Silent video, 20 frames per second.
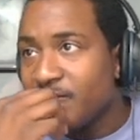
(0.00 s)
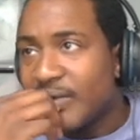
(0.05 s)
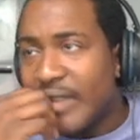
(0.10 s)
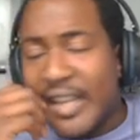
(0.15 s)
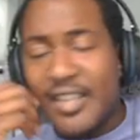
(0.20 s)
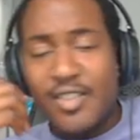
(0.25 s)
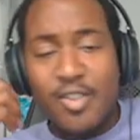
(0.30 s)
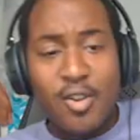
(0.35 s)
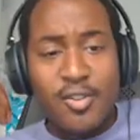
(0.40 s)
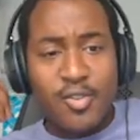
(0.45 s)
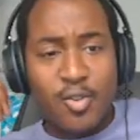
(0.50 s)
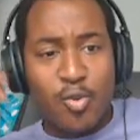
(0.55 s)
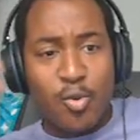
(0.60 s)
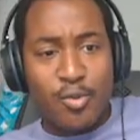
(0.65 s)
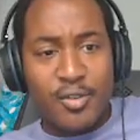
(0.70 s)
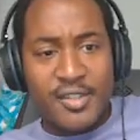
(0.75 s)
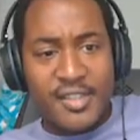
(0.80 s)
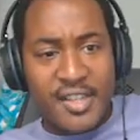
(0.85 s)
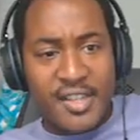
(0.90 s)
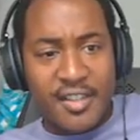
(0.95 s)
It's also
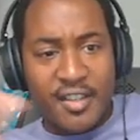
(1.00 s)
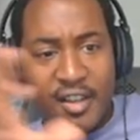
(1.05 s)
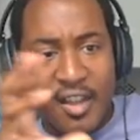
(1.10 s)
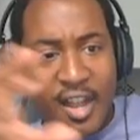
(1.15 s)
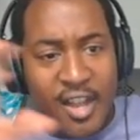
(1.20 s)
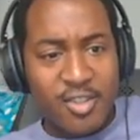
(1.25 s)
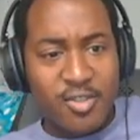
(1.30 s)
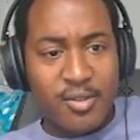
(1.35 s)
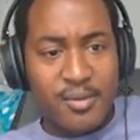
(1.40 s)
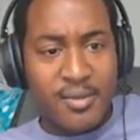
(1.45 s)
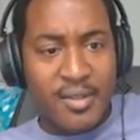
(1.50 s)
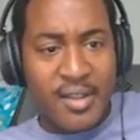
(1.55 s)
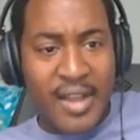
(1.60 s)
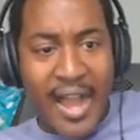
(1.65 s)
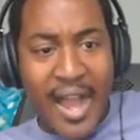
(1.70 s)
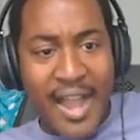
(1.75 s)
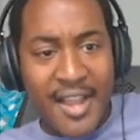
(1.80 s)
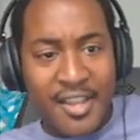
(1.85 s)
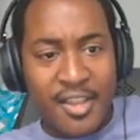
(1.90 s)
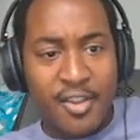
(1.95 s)
cool to see the contrast to
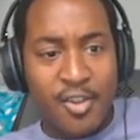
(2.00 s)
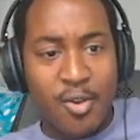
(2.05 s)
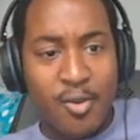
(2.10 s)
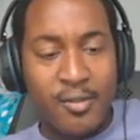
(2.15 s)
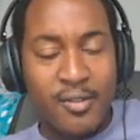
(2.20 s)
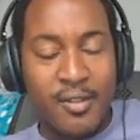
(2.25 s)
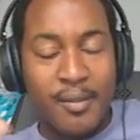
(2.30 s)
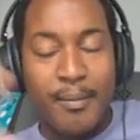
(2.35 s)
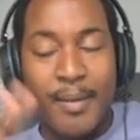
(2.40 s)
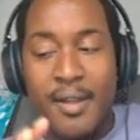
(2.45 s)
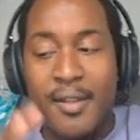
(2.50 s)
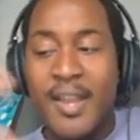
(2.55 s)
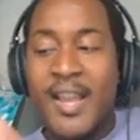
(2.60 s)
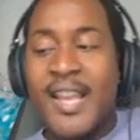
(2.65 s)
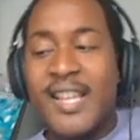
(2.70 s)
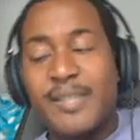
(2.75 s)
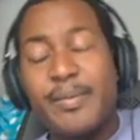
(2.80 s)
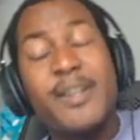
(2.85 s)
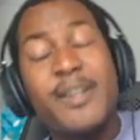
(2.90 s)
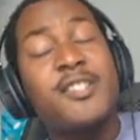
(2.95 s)
Akiko and the mother,
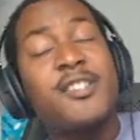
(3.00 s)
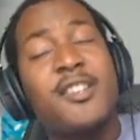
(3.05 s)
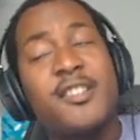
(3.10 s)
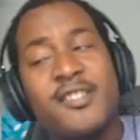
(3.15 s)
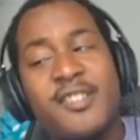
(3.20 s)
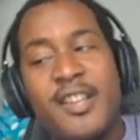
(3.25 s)
especially because